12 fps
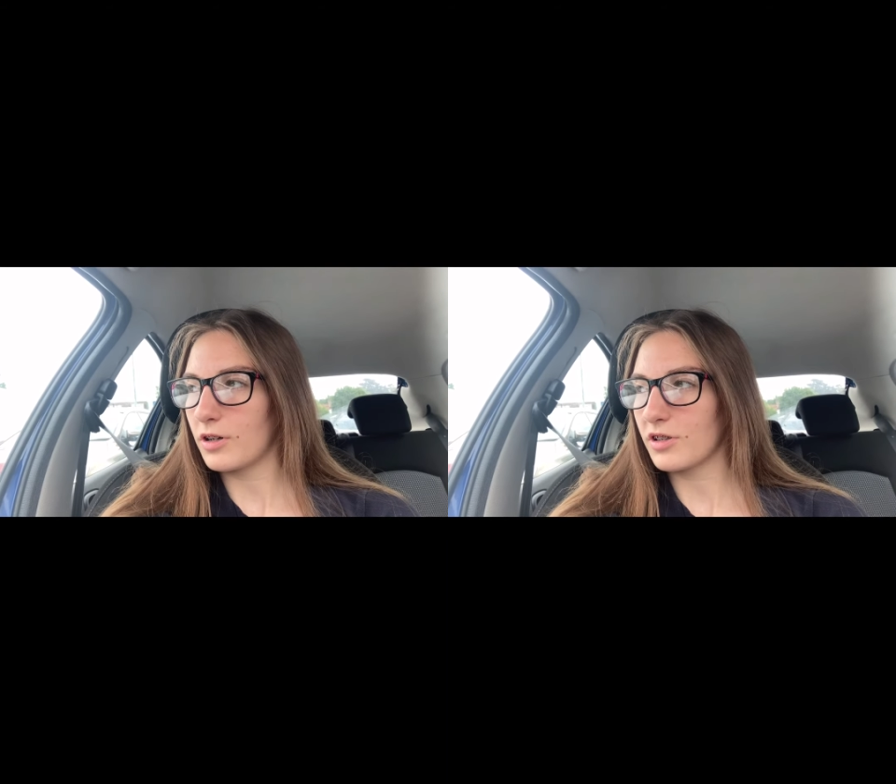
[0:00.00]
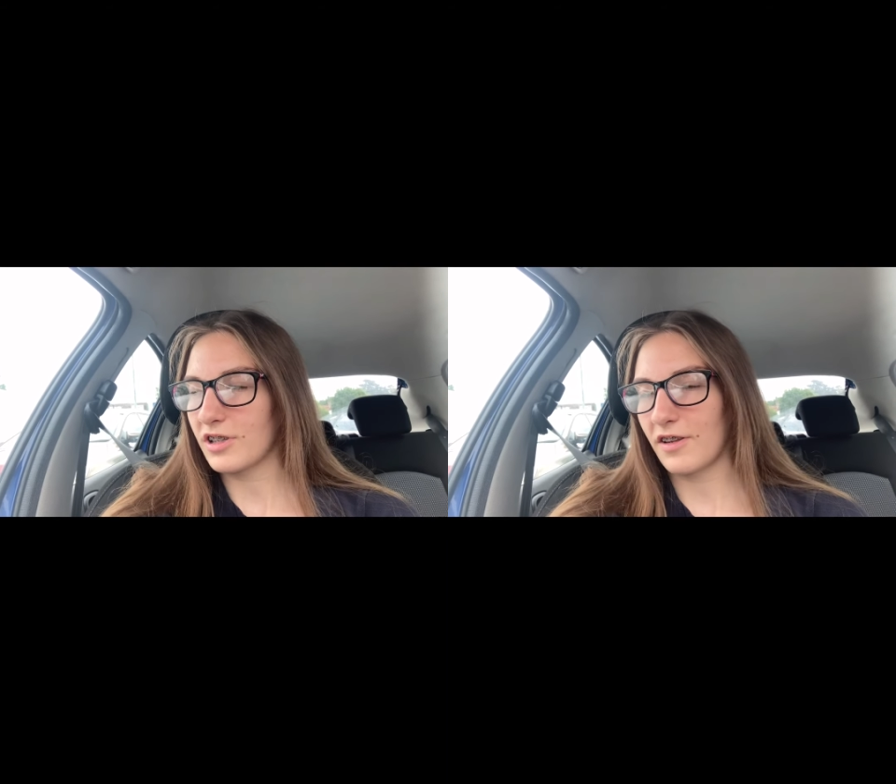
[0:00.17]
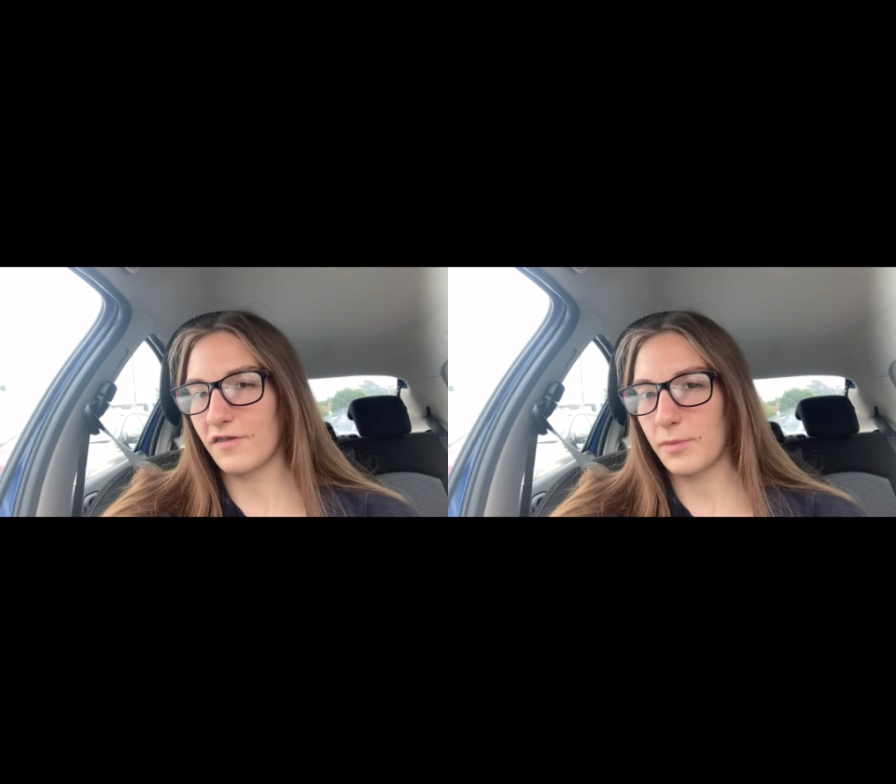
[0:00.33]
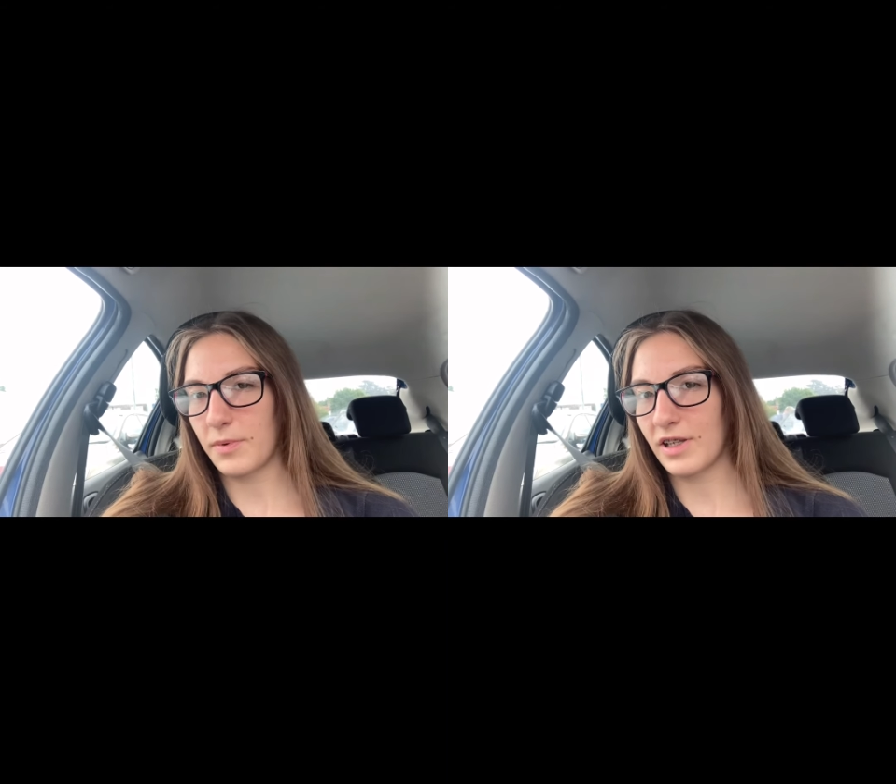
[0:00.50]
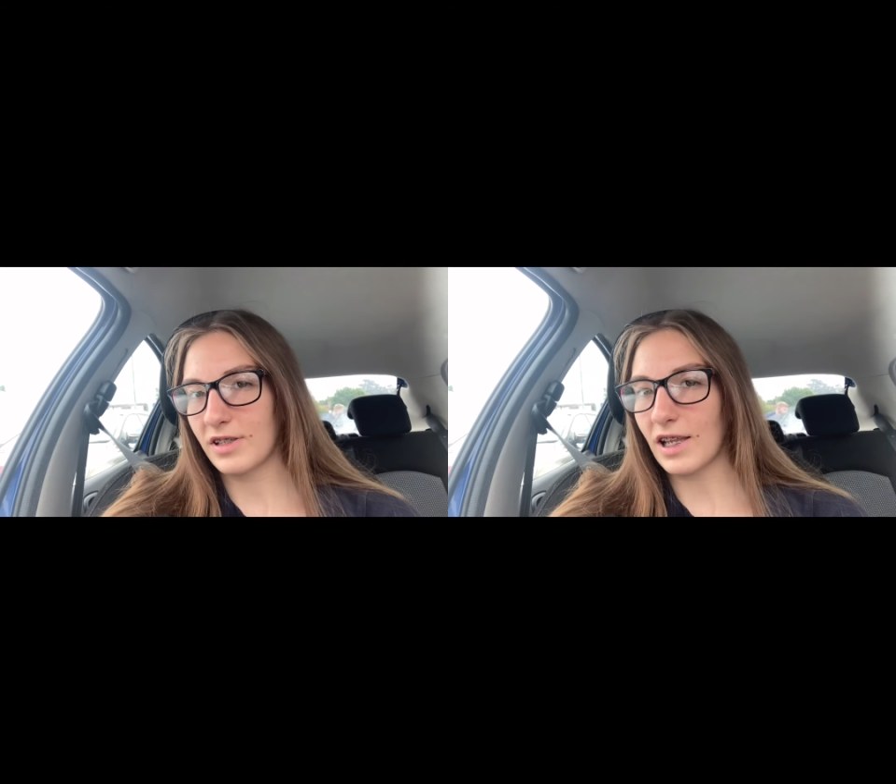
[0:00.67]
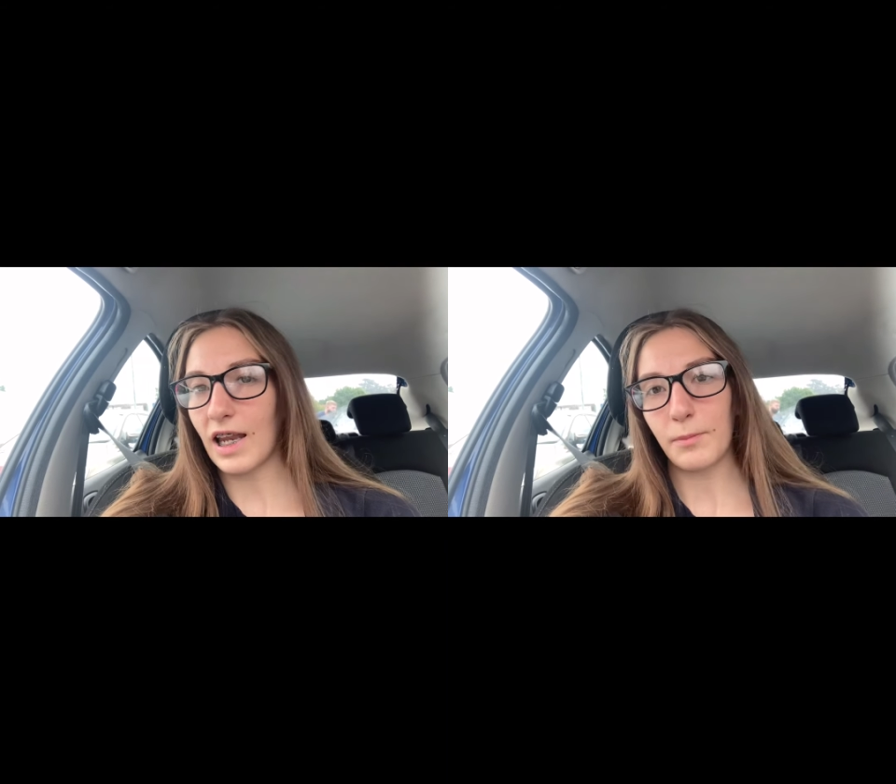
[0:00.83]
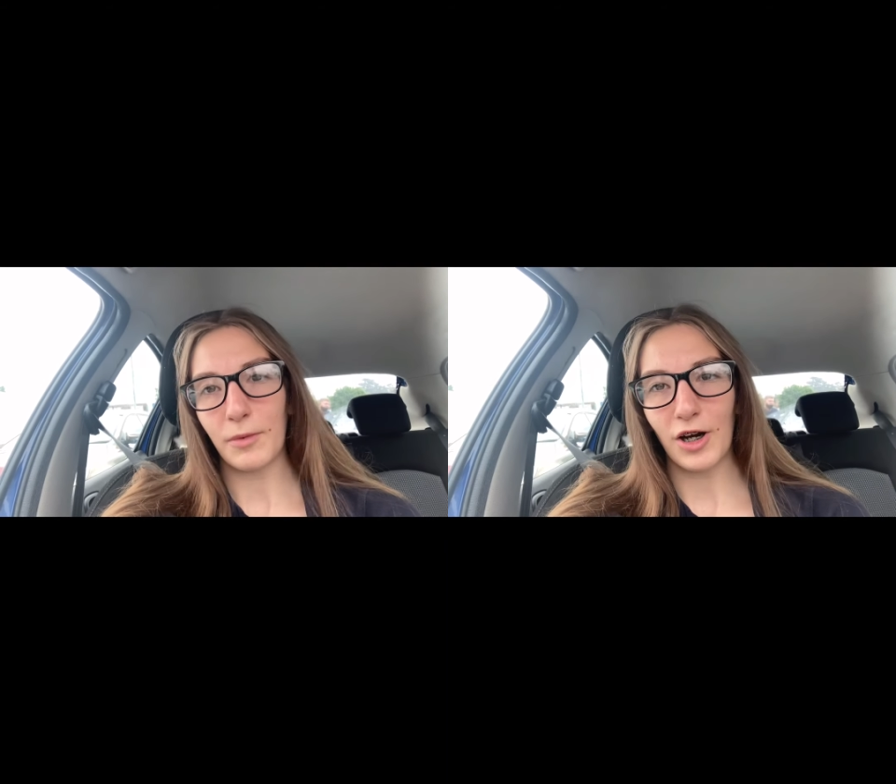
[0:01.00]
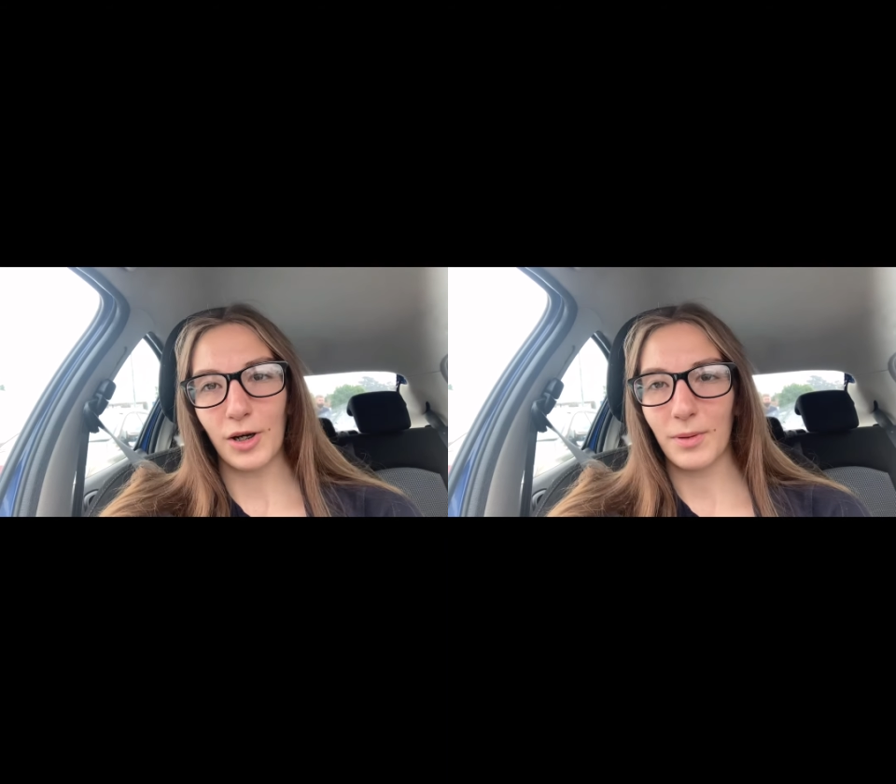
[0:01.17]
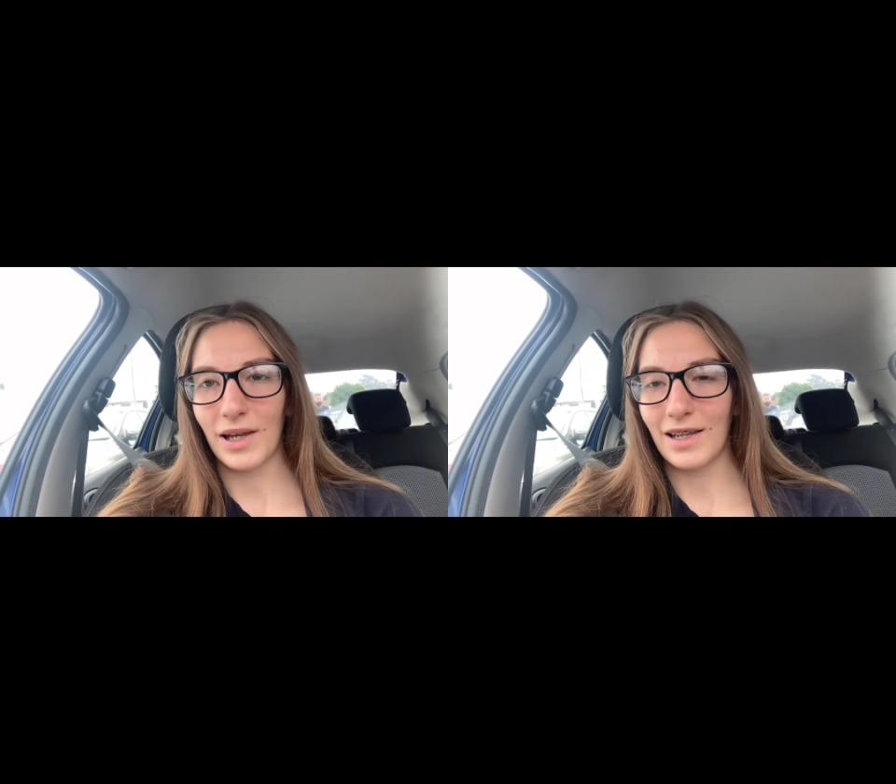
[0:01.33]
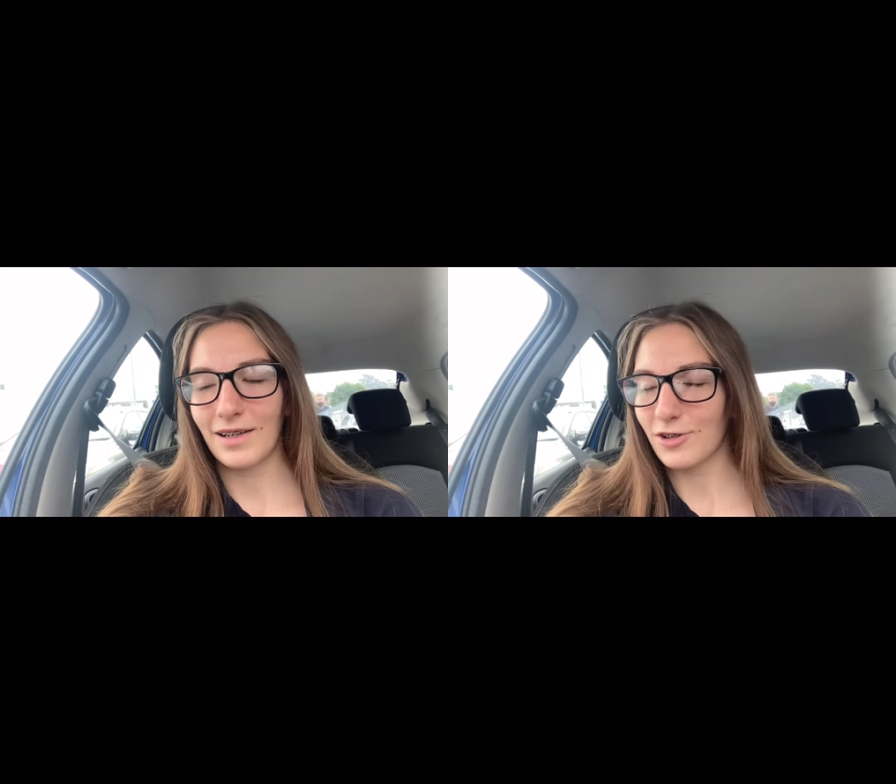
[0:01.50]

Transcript: safety pins and a marker pen